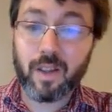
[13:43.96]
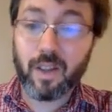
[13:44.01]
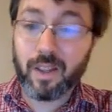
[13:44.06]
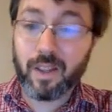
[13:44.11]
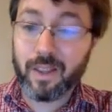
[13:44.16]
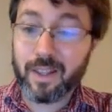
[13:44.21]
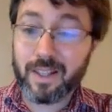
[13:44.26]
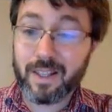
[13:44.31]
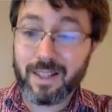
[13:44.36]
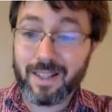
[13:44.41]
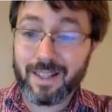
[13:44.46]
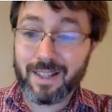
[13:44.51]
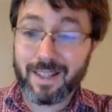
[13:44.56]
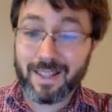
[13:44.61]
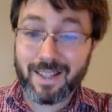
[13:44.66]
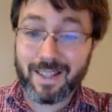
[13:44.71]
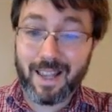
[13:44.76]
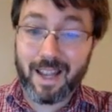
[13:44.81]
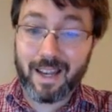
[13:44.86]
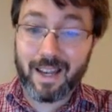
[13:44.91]
this is
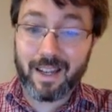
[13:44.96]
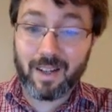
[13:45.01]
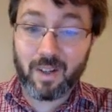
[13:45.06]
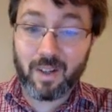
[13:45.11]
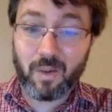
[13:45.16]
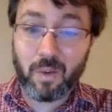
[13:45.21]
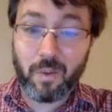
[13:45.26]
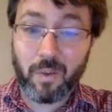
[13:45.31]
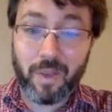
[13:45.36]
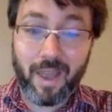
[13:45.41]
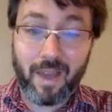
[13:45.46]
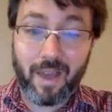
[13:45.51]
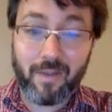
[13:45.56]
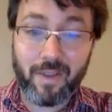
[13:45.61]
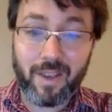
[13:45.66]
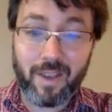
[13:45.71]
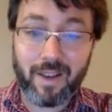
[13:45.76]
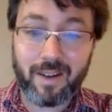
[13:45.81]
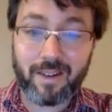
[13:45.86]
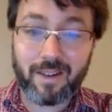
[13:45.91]
exciting. Look what we have
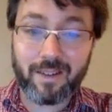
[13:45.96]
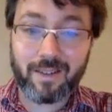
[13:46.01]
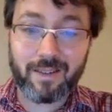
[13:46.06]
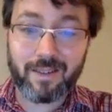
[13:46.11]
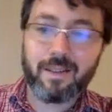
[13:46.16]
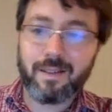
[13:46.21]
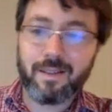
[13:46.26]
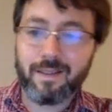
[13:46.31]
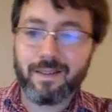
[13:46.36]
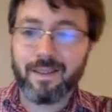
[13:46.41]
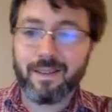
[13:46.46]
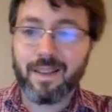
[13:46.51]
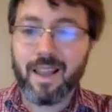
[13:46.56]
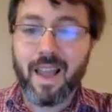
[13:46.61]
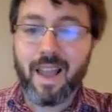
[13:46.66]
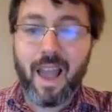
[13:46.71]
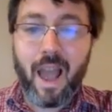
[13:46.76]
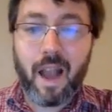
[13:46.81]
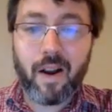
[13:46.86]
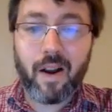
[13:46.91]
here.
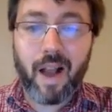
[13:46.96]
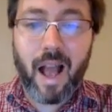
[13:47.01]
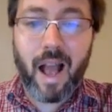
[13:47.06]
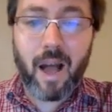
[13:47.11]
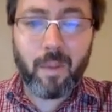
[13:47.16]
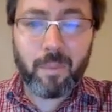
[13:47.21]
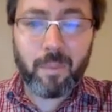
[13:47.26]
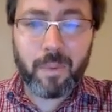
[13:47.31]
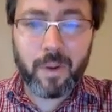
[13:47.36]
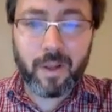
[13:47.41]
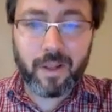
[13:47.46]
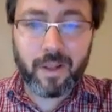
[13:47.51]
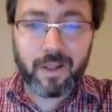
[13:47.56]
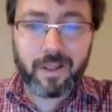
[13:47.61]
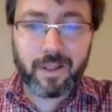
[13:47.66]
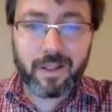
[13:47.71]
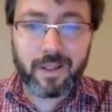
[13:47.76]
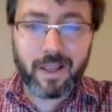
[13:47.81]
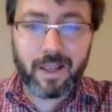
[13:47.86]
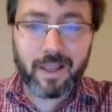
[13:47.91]
Our output
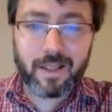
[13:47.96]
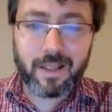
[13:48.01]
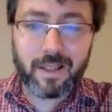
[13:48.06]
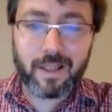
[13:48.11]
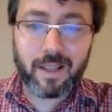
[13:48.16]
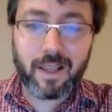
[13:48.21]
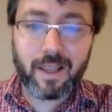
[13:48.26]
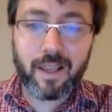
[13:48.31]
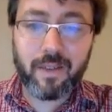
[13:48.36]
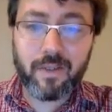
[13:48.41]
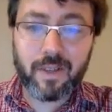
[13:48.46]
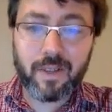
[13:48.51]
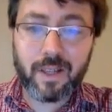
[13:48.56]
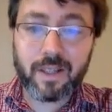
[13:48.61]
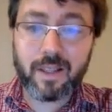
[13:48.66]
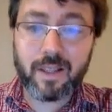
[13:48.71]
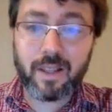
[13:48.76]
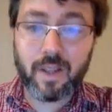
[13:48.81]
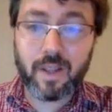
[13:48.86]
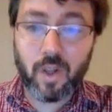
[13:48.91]
gives
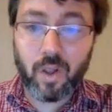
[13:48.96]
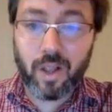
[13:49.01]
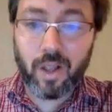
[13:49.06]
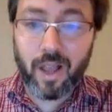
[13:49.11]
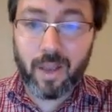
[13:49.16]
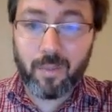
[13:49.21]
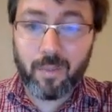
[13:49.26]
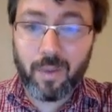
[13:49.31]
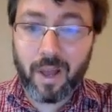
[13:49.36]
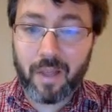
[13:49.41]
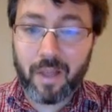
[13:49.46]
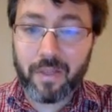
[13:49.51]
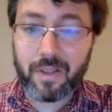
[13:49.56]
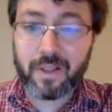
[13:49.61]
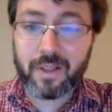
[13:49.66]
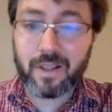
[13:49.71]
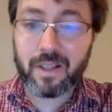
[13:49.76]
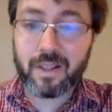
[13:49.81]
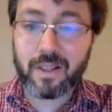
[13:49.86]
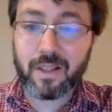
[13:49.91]
us the null
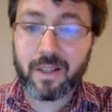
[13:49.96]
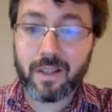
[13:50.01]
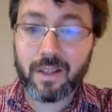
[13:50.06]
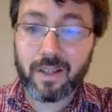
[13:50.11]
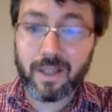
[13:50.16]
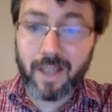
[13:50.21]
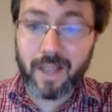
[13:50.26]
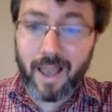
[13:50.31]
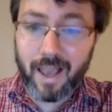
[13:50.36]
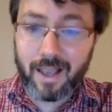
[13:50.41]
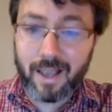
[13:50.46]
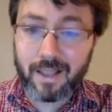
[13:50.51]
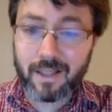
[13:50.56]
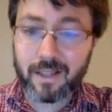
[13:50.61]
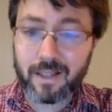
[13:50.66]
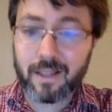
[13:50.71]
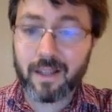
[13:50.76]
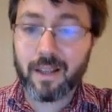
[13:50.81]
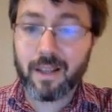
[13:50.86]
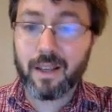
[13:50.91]
hypothesis, the
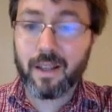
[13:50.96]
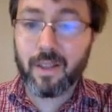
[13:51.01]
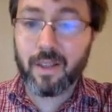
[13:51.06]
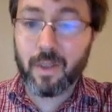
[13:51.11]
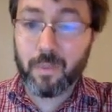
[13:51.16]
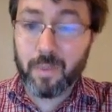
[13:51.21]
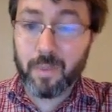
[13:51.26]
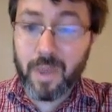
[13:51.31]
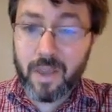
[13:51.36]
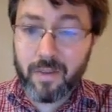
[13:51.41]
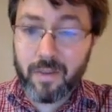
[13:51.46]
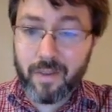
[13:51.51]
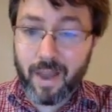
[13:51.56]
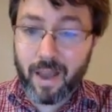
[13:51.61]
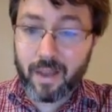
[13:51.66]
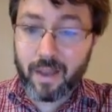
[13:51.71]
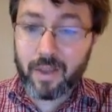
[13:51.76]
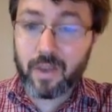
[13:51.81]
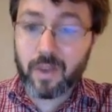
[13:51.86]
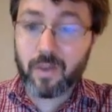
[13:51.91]
test, the
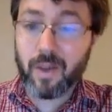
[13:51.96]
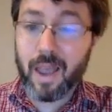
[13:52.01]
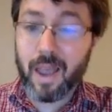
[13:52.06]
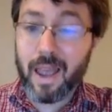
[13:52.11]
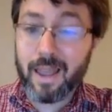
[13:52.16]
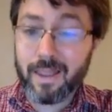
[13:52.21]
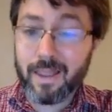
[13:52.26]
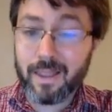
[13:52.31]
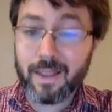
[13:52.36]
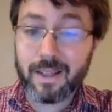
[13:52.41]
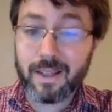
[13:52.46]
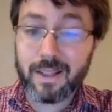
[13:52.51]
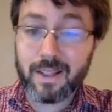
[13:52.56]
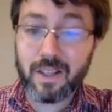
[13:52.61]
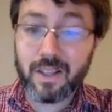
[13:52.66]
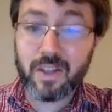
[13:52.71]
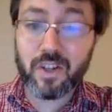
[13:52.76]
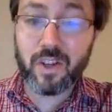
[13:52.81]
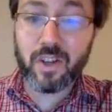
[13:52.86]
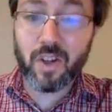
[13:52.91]
p-value, and the
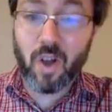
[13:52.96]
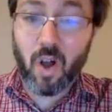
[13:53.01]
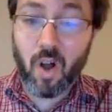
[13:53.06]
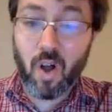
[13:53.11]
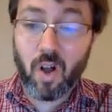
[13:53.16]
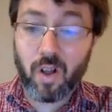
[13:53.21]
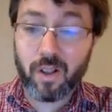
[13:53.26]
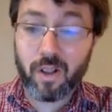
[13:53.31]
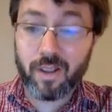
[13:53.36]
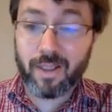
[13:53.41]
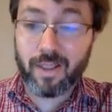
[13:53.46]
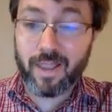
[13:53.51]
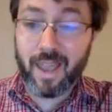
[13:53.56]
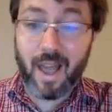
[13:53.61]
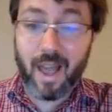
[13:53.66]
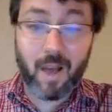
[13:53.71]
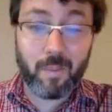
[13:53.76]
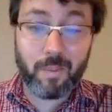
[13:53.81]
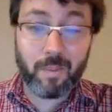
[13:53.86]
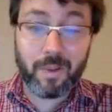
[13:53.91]
decision all in the
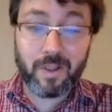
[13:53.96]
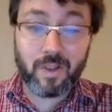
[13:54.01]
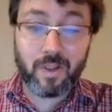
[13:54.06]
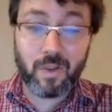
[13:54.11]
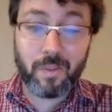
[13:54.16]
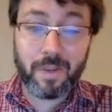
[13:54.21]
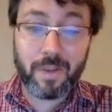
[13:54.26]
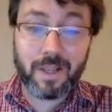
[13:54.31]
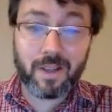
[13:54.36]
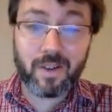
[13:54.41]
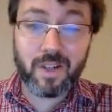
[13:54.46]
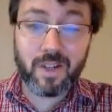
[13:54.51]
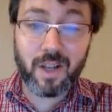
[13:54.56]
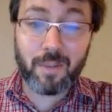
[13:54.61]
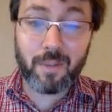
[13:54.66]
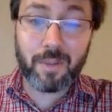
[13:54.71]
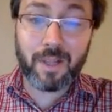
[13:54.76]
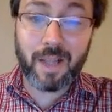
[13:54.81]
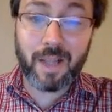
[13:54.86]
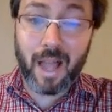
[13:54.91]
output. So it makes our
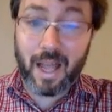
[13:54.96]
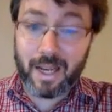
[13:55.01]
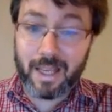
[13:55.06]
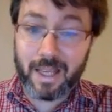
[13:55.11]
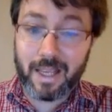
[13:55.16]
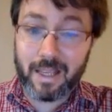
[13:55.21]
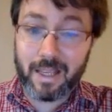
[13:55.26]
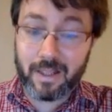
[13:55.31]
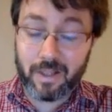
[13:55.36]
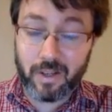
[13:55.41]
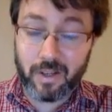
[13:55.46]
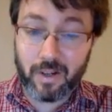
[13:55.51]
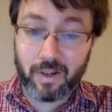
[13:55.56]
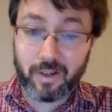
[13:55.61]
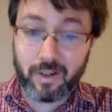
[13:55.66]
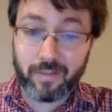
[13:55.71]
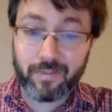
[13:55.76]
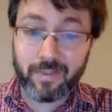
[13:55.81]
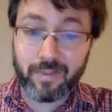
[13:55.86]
job a lot easier.